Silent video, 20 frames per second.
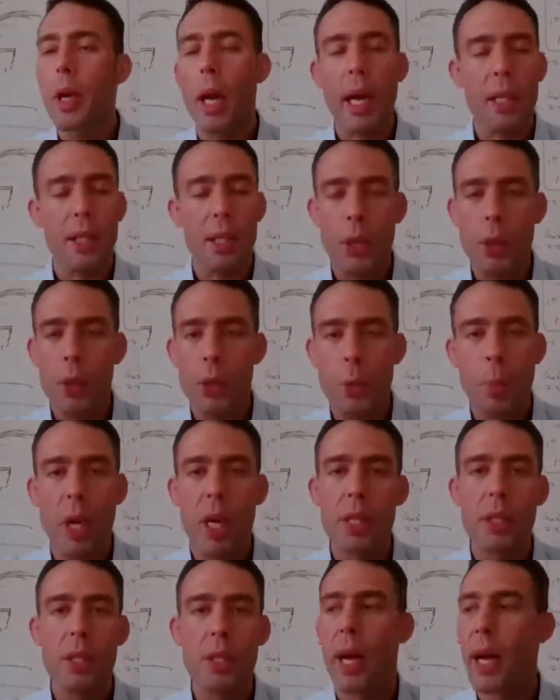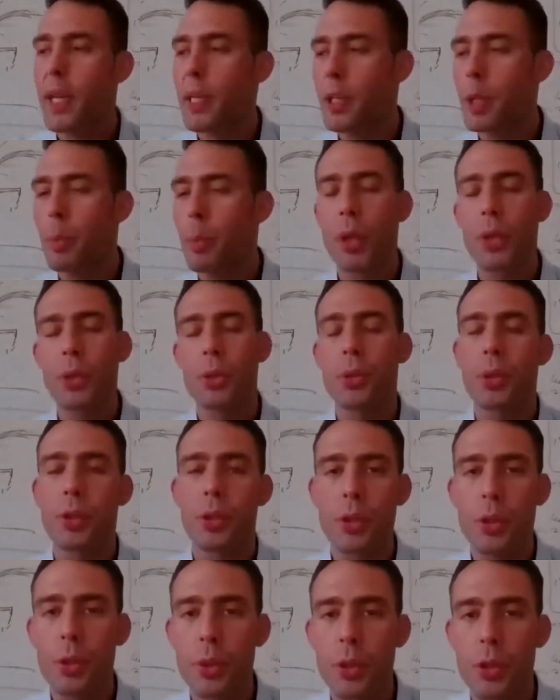Ask your sponsor, ask the person who
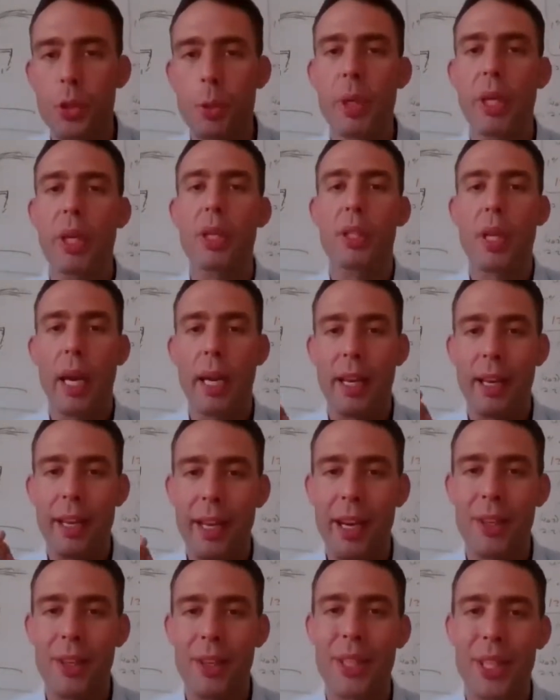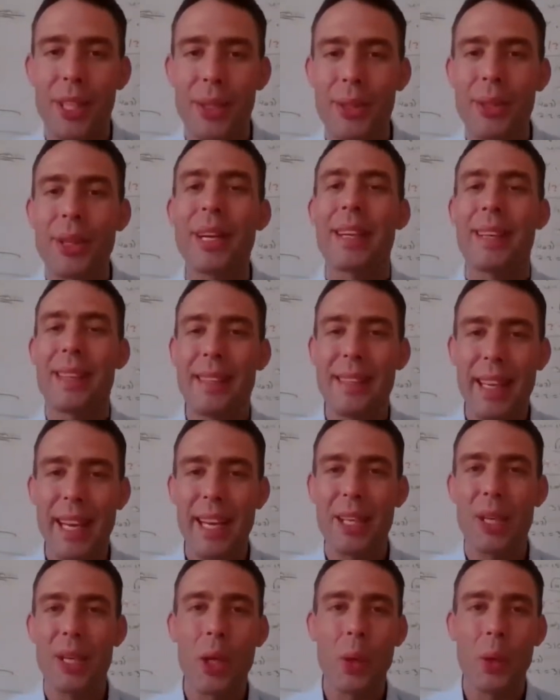introduced you, because I can guarantee you
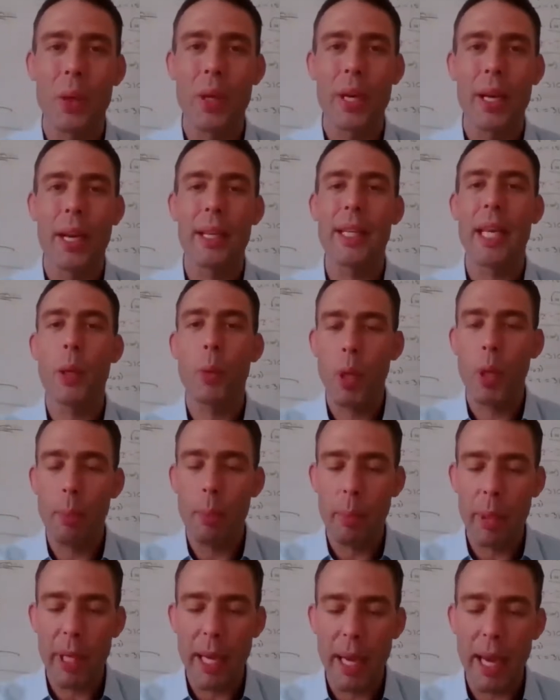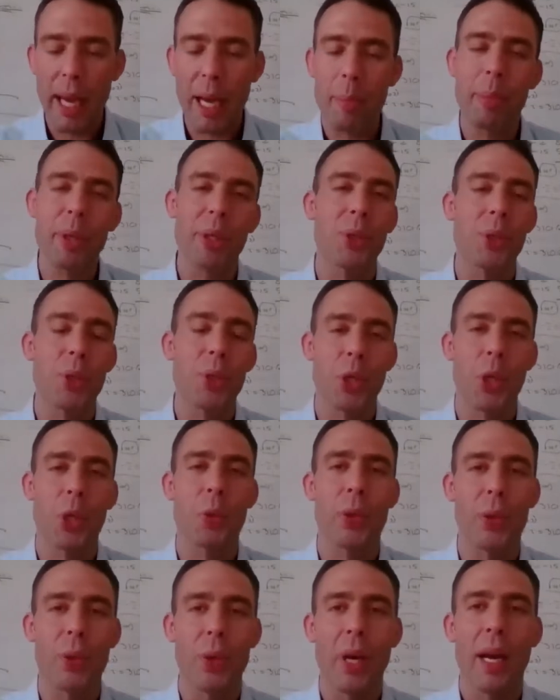they know, and they will be happy to
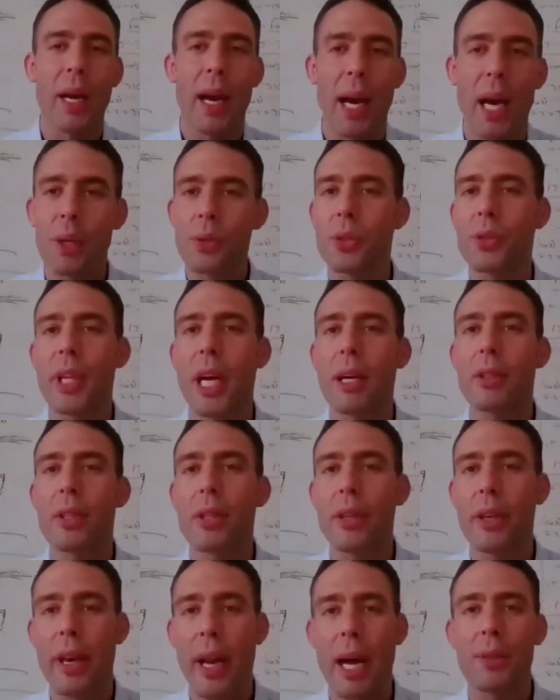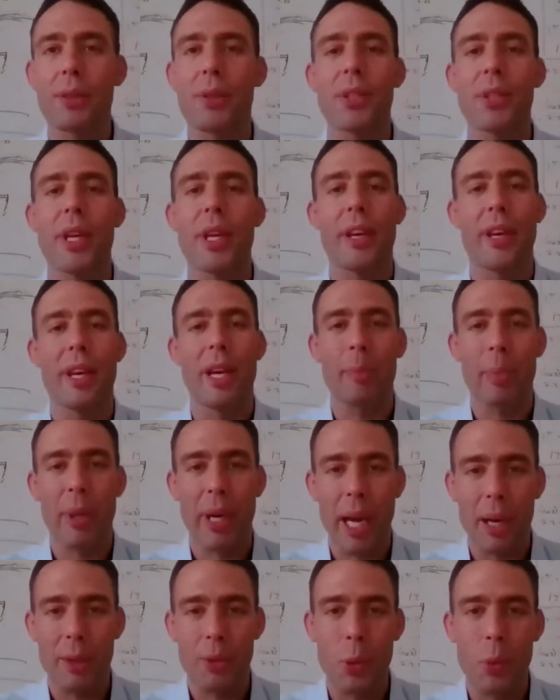show you how to download and how to set it up
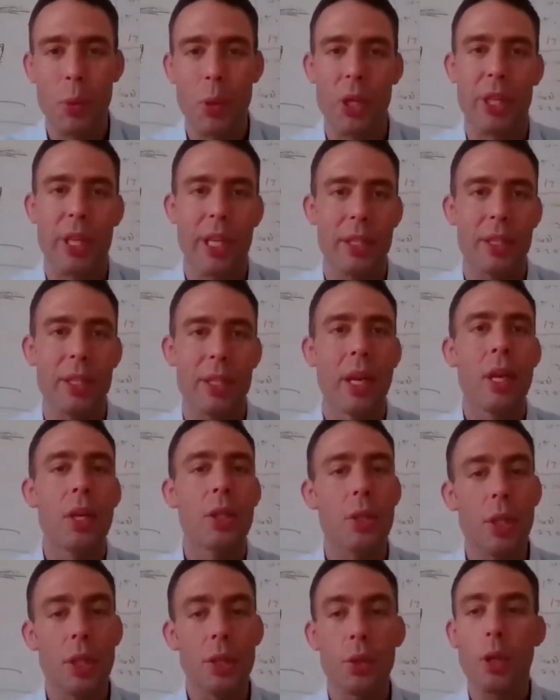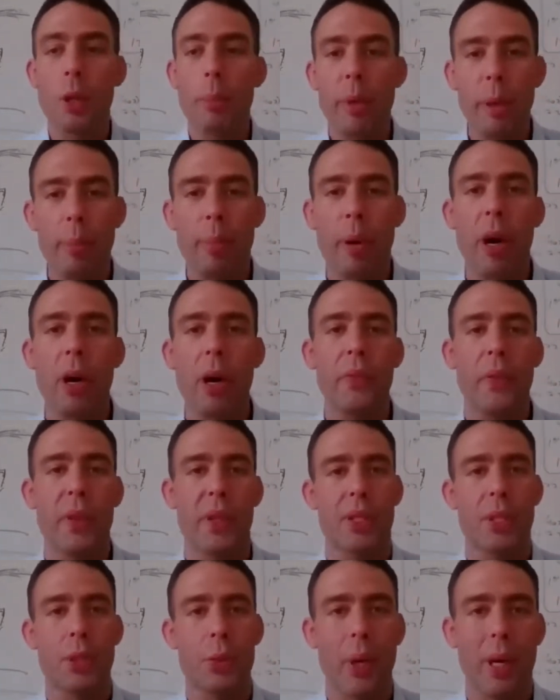and how to work it, so that you can be a part of
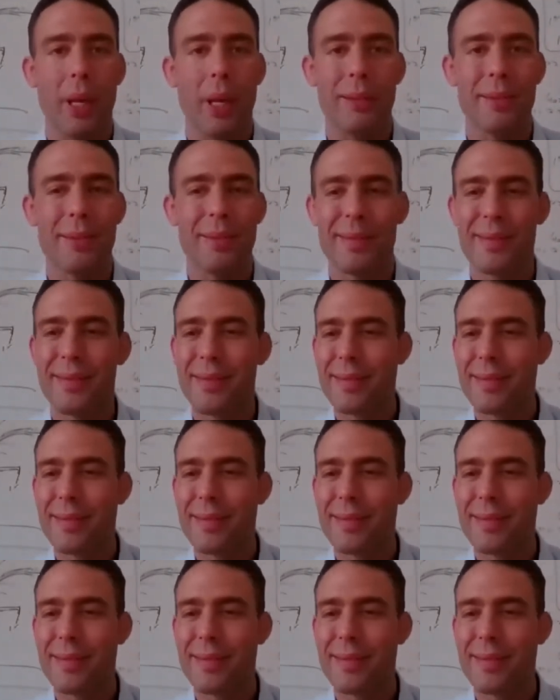this as well.